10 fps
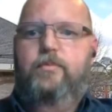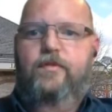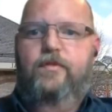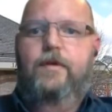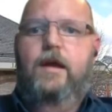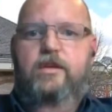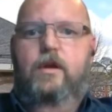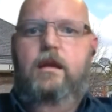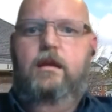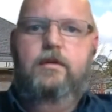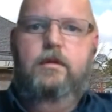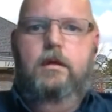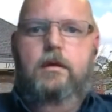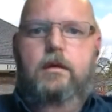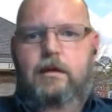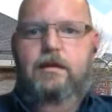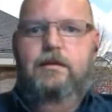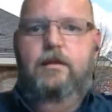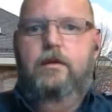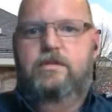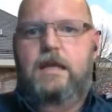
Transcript: provided training to their